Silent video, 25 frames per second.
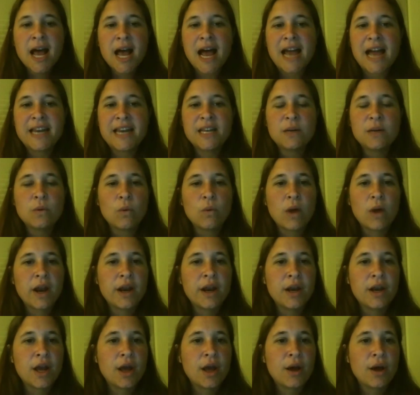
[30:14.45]
I didn't
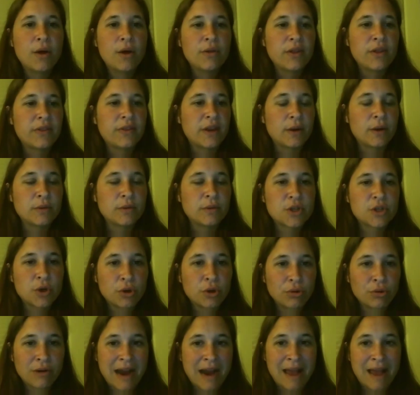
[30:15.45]
want to know that there was
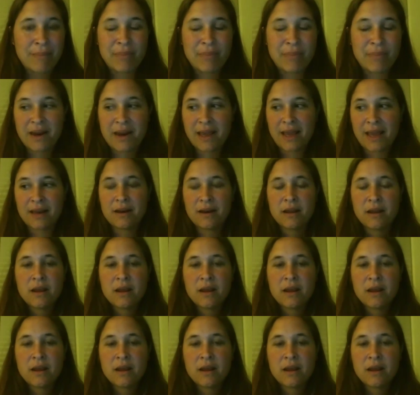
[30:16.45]
crap in it.